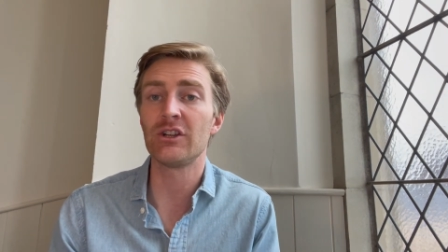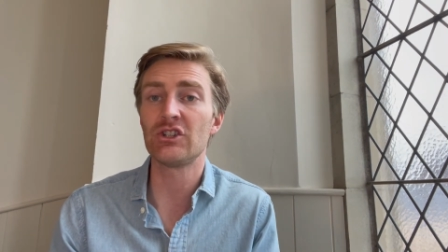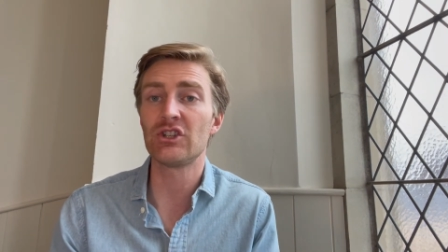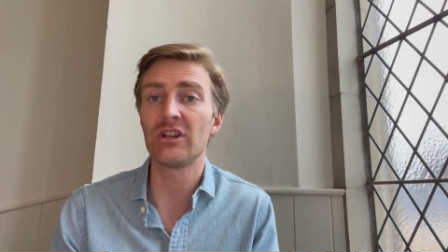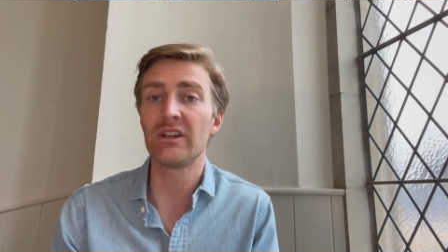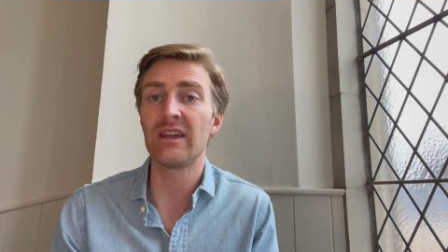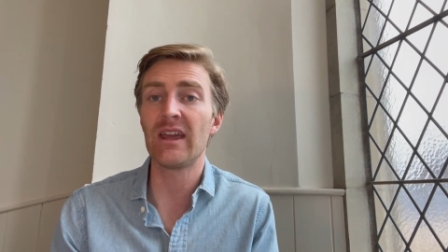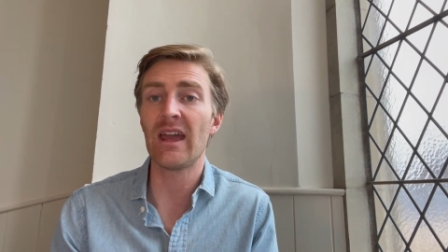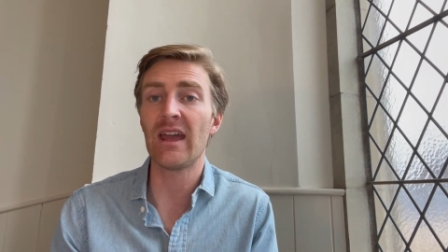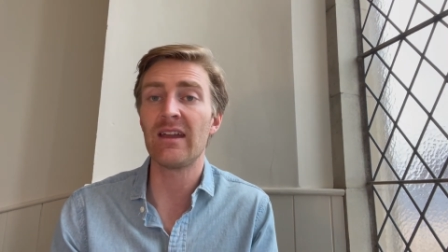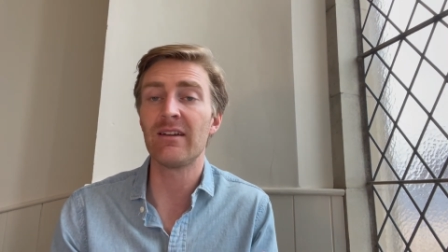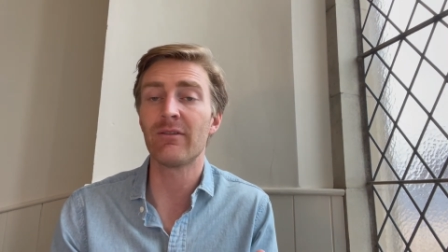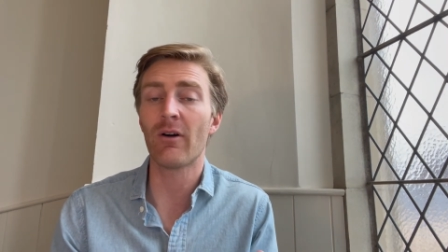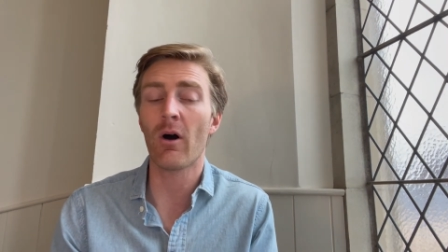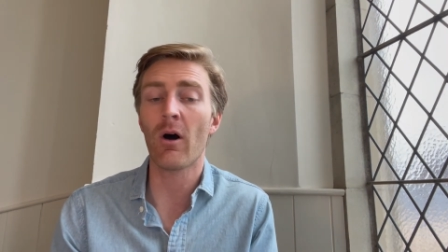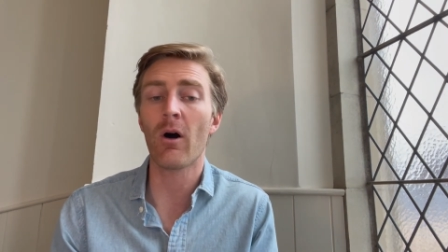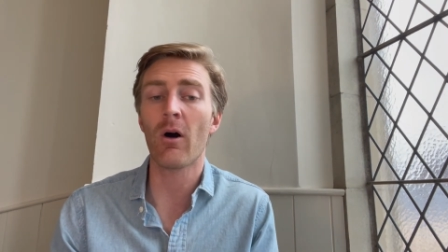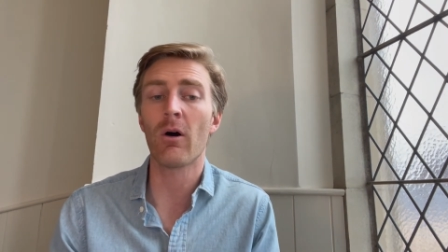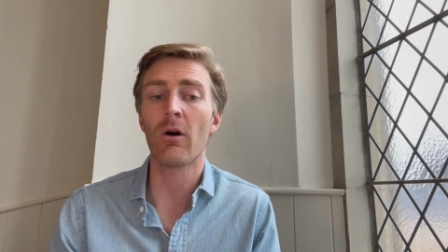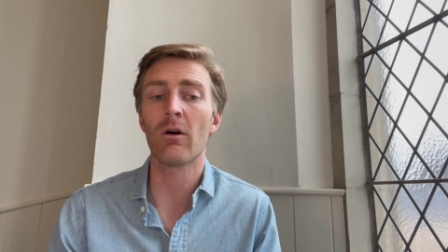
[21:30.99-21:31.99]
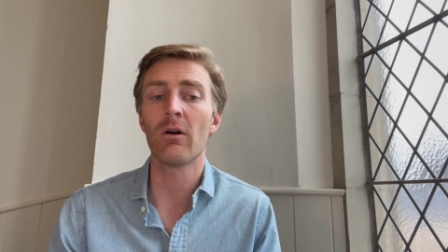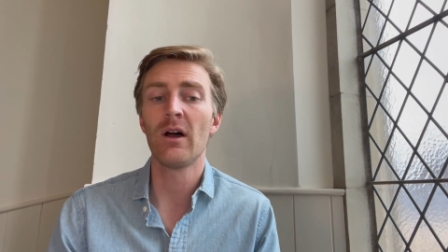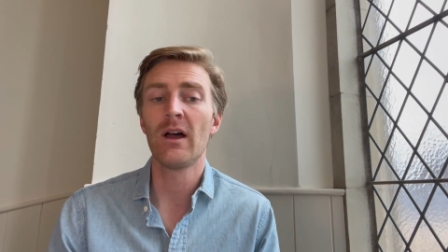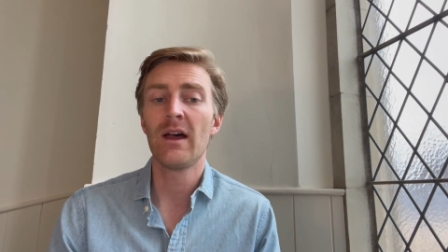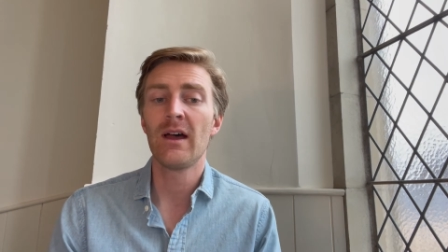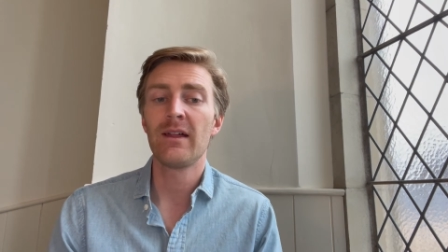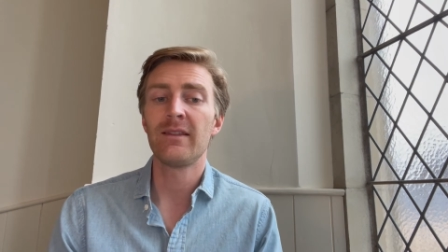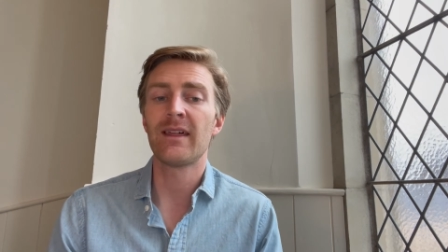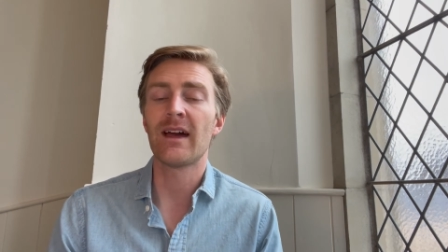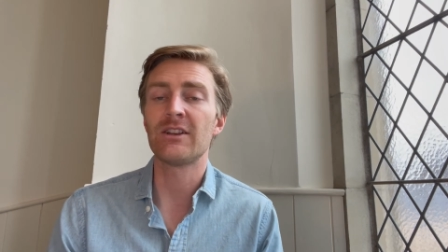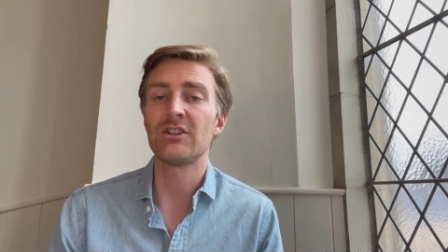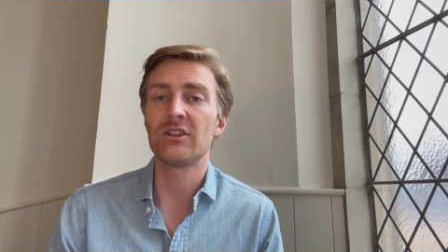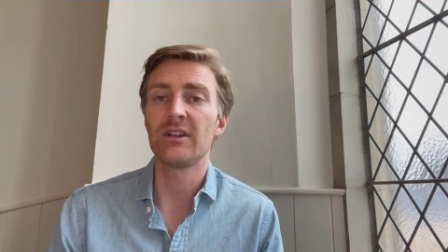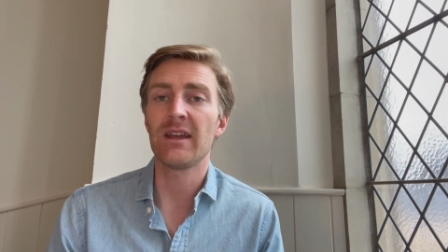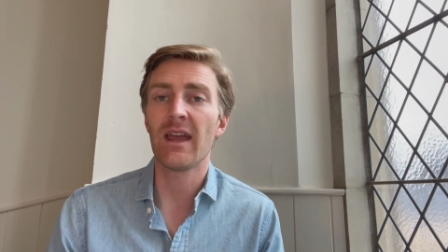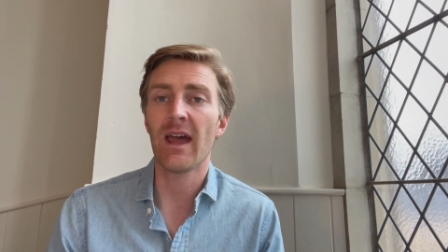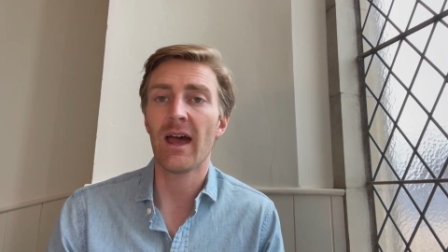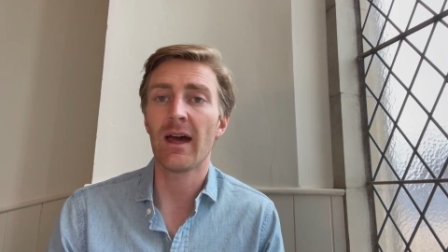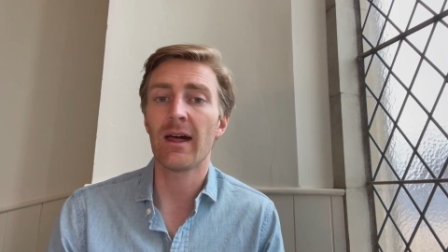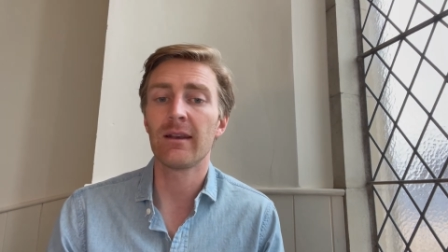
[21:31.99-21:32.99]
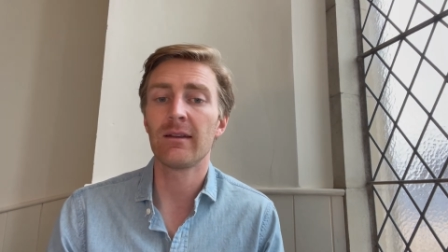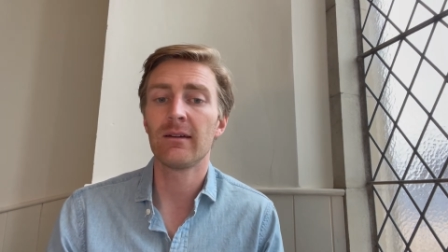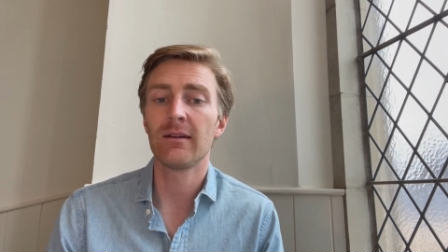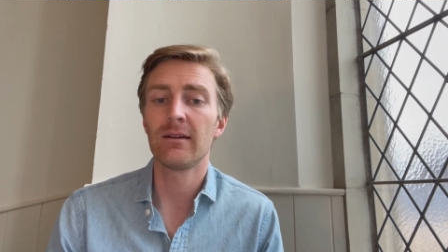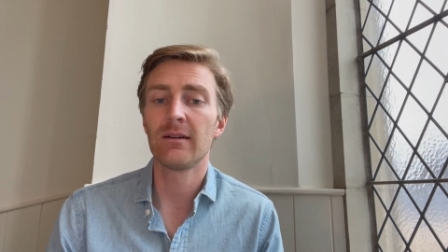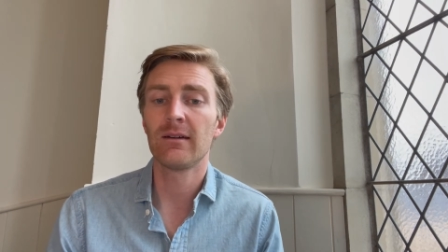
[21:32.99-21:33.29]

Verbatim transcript: She gave all that she had.